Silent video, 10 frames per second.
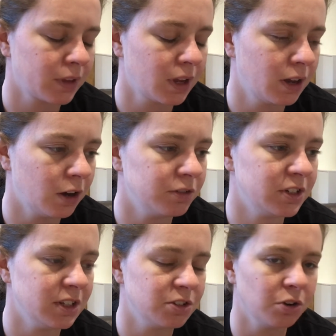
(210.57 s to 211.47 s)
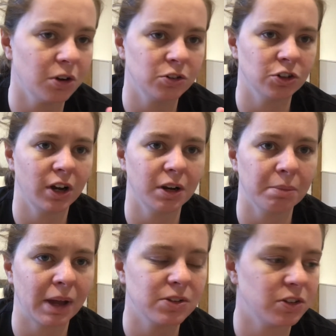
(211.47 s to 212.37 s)
Obviously there's not giant
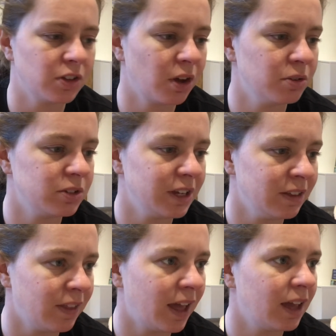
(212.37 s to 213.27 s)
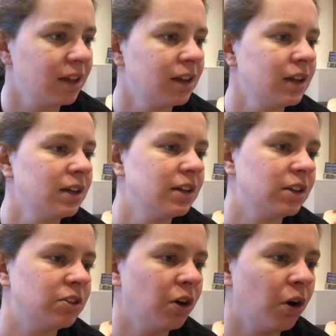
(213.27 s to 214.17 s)
amounts of those in there
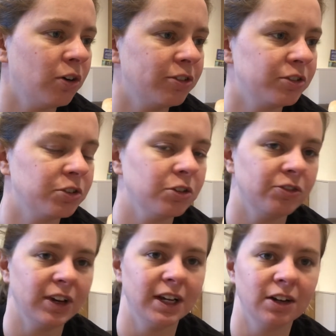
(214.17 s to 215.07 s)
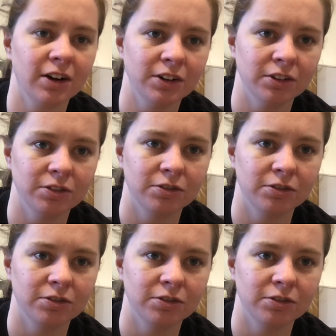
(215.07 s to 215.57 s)
to offer sort of any kind of